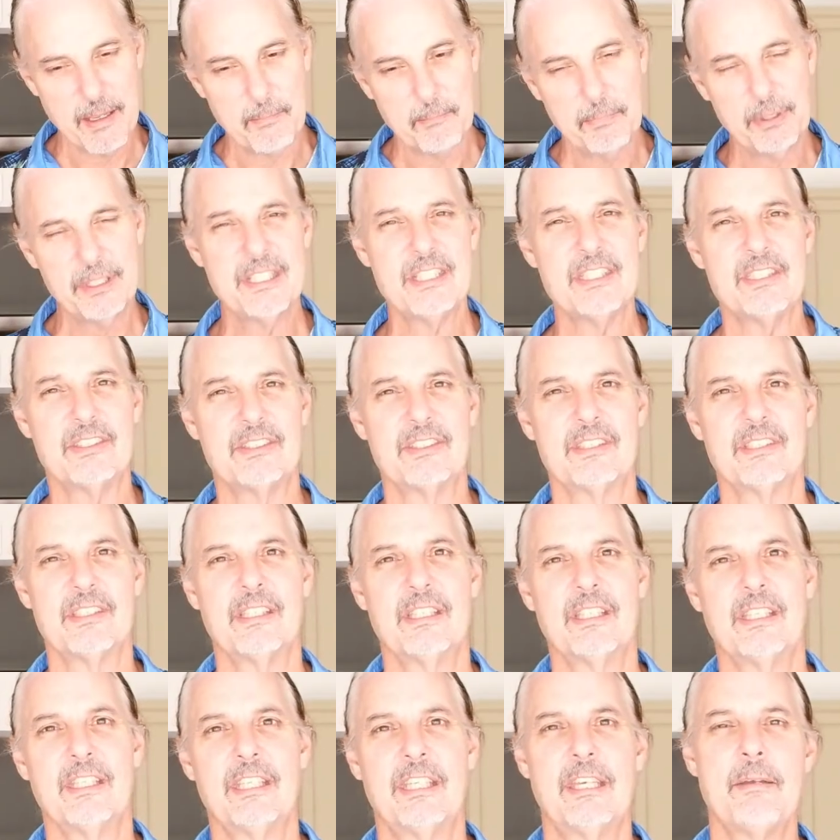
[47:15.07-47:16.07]
Please
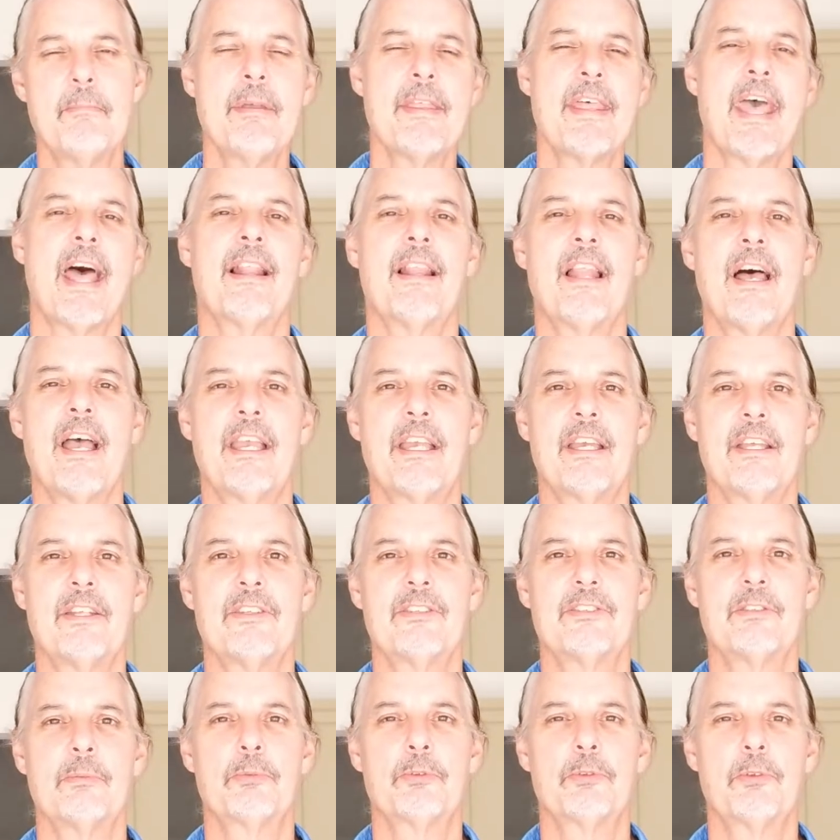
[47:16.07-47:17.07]
give me that like and
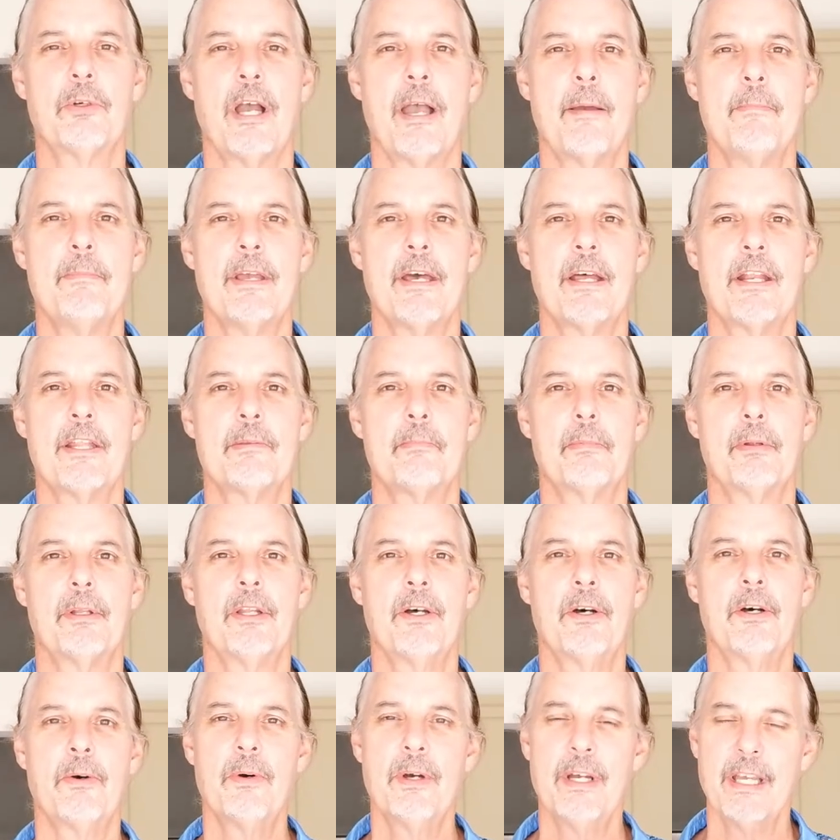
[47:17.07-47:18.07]
subscribe down
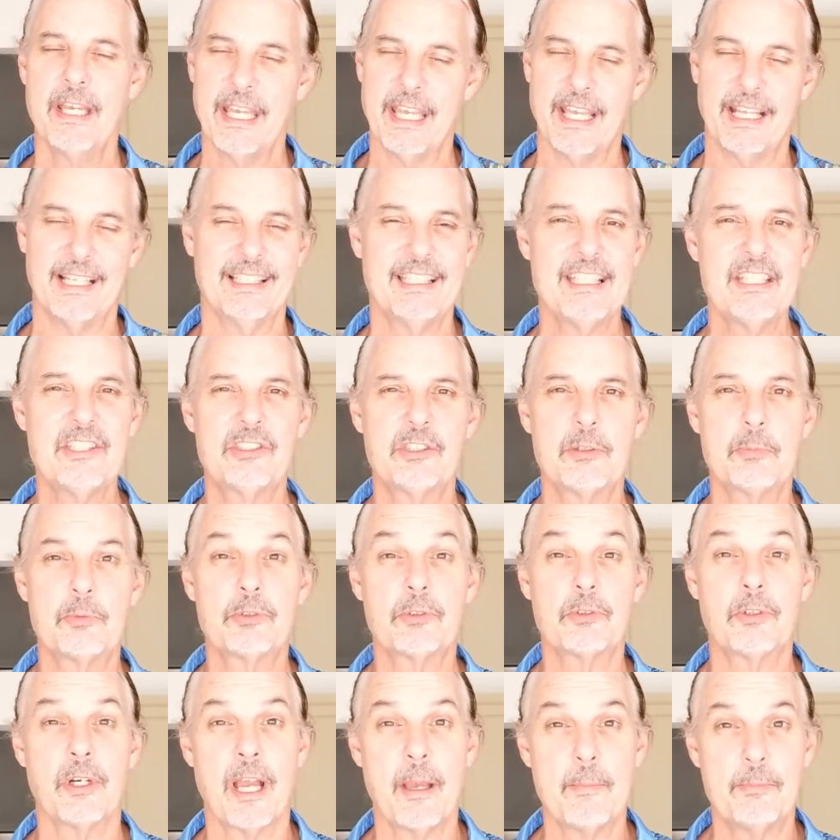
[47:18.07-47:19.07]
below. At least
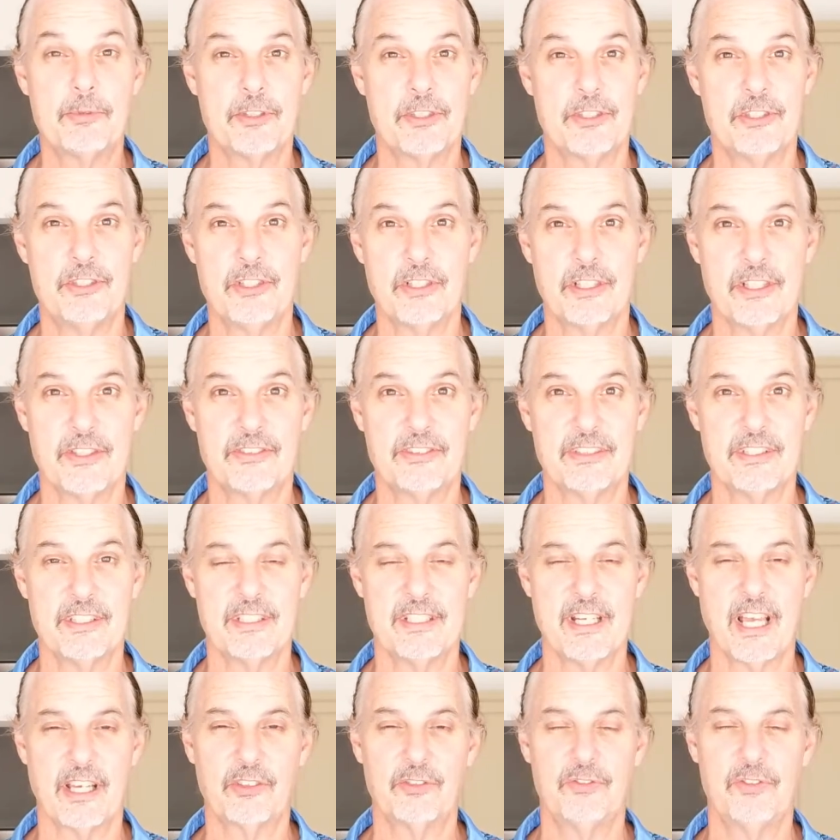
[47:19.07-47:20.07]
subscribe so that you can see the
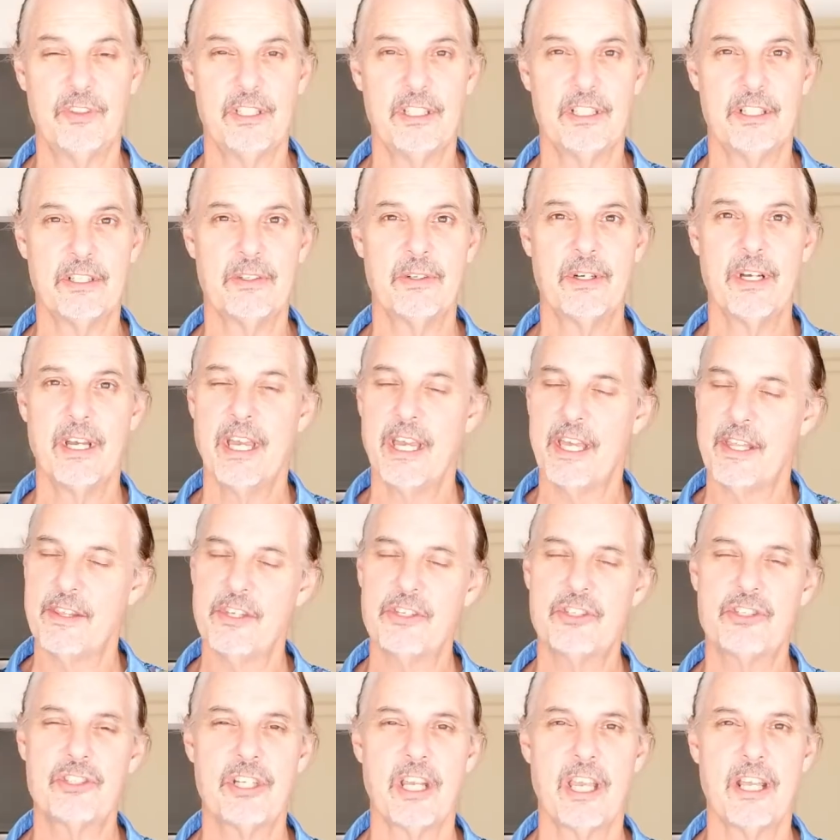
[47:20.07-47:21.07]
next video.
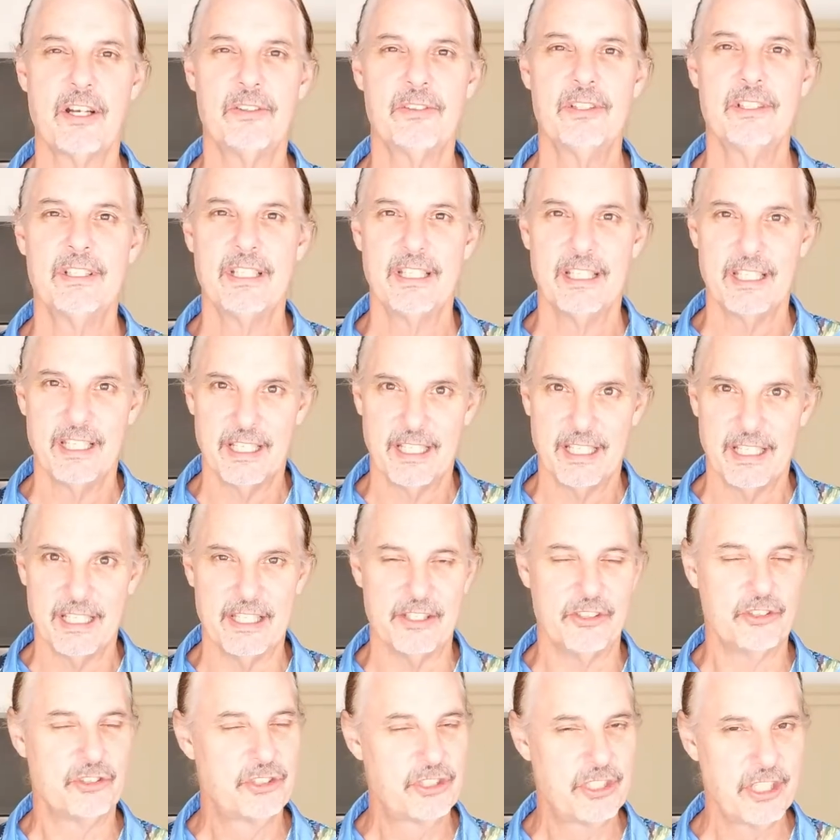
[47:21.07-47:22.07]
This channel
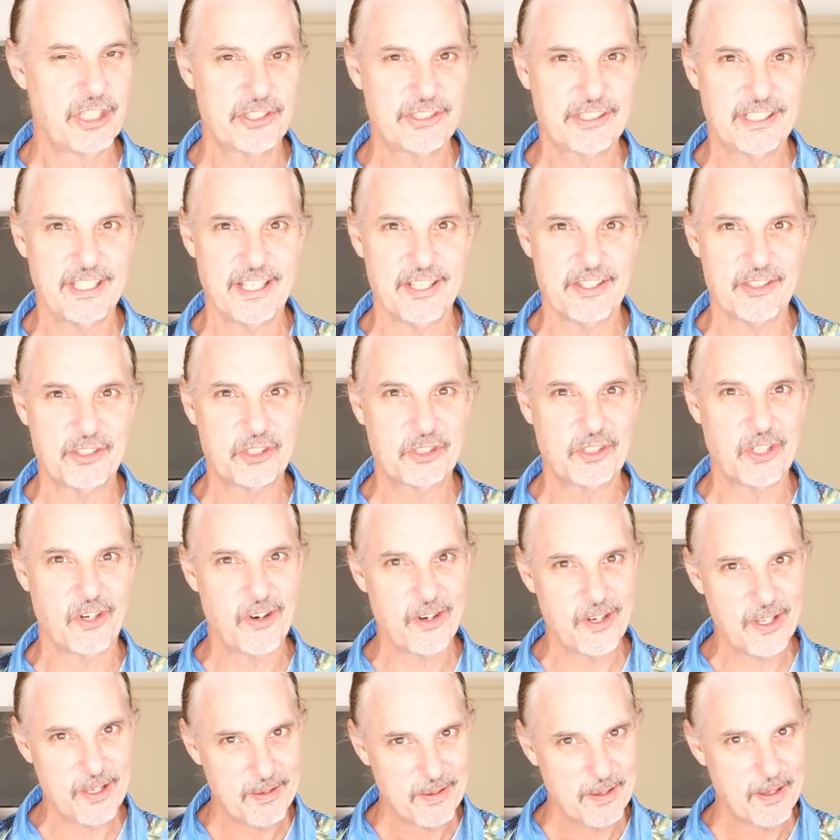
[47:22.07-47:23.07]
is just getting
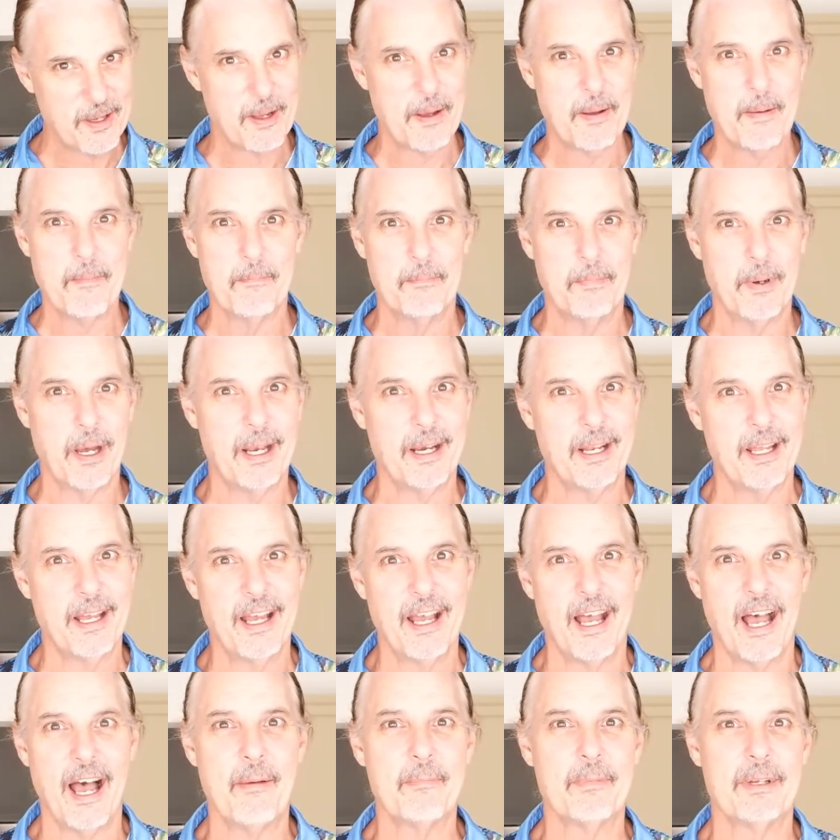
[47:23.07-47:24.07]
started, but
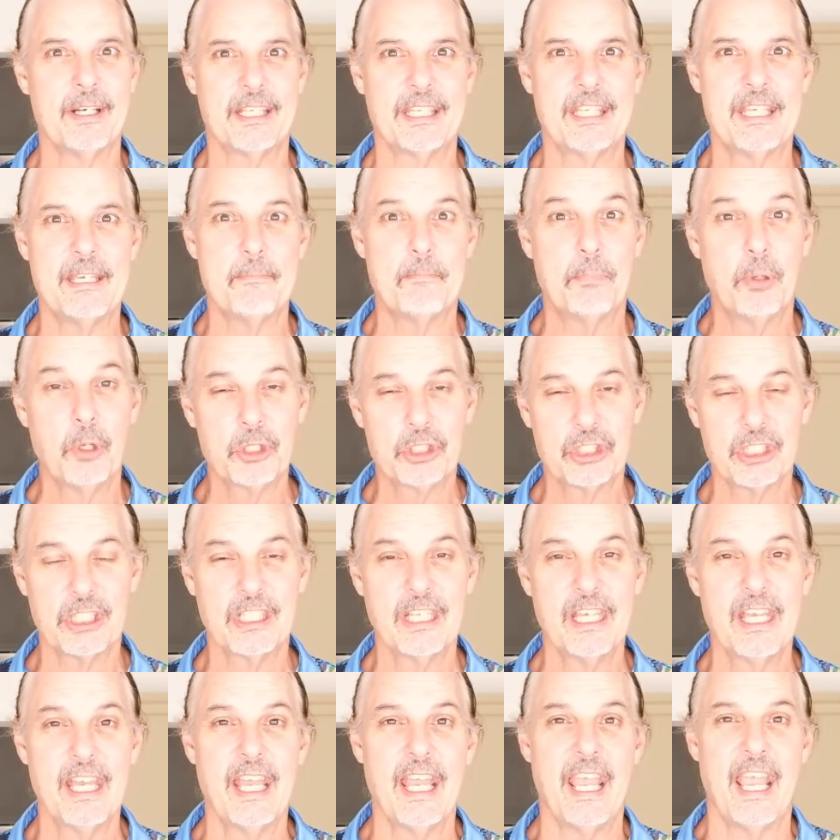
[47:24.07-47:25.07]
I'm going to keep
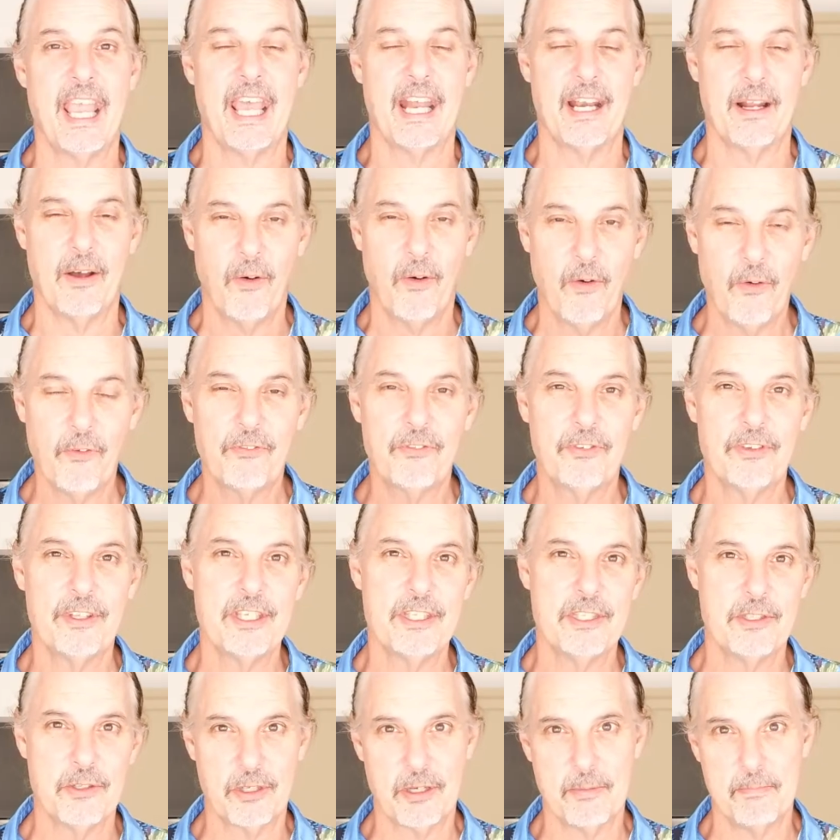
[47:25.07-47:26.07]
pushing, and hopefully
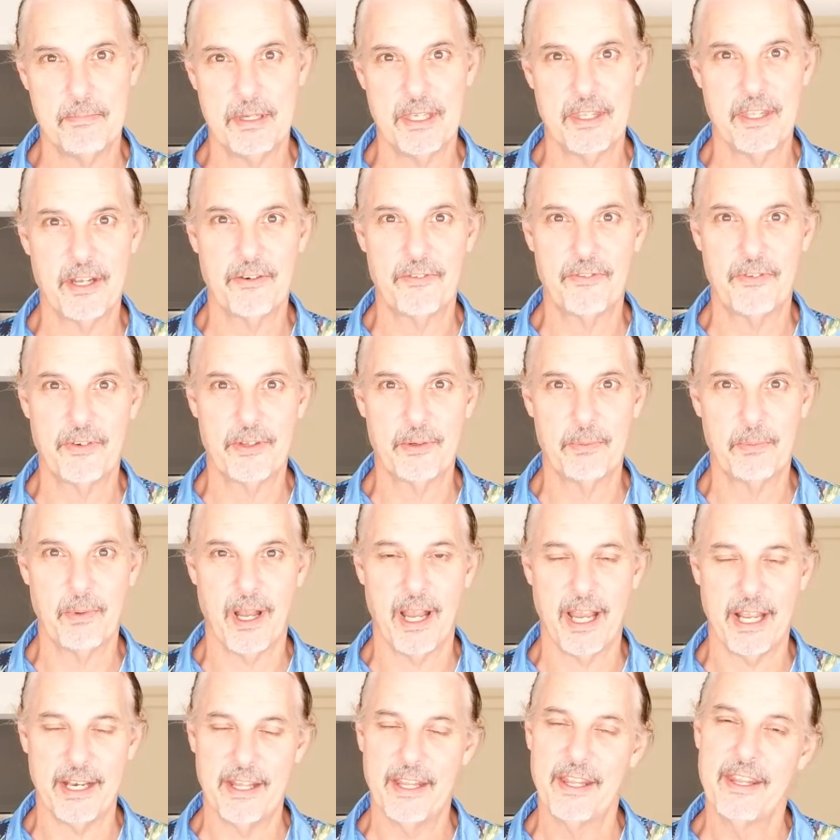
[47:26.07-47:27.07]
you can be there for the
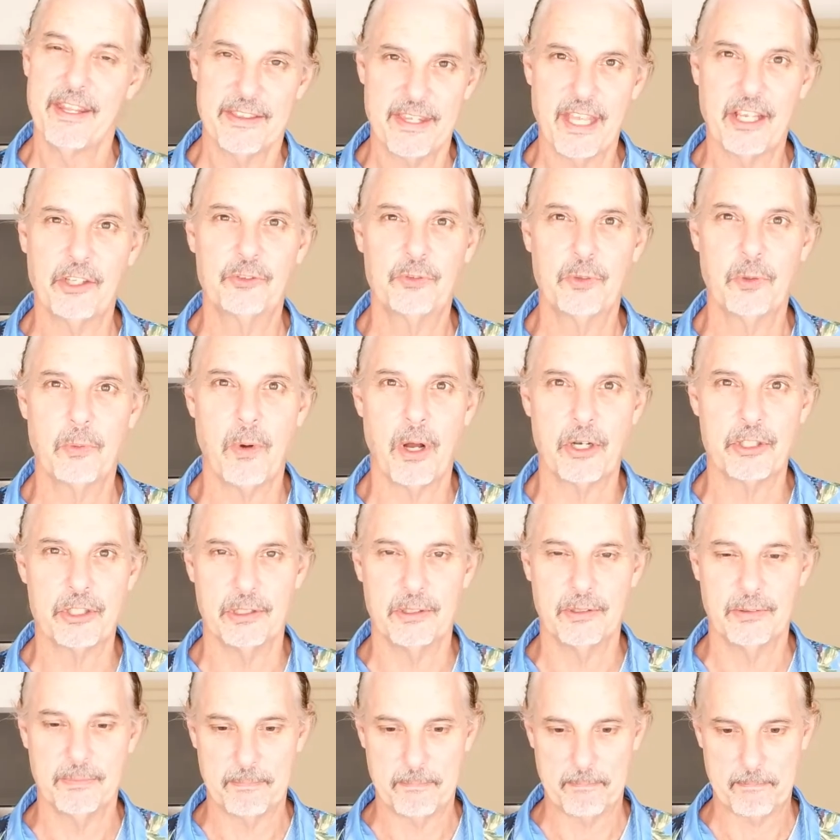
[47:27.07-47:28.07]
ride. Thanks for watching.